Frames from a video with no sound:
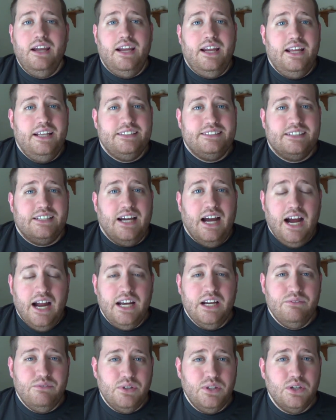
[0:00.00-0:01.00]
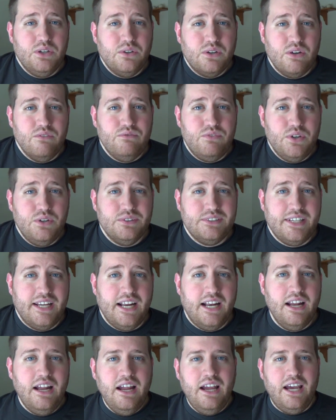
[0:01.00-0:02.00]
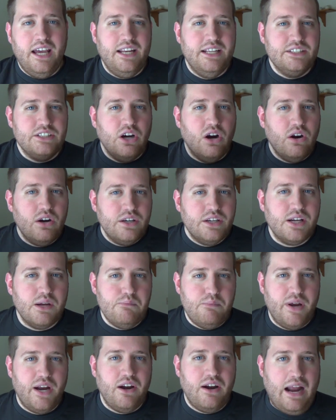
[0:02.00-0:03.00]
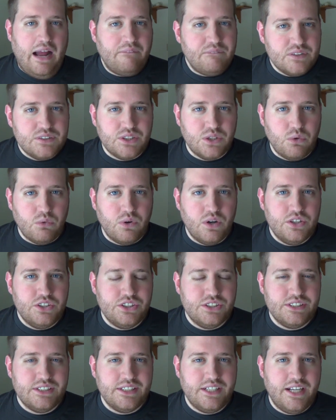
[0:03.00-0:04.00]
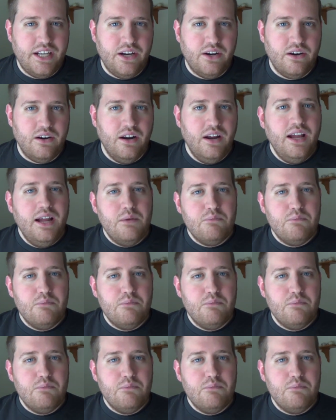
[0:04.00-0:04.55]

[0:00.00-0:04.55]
It's kind of a little confusing and it's hard to compare apples and oranges here,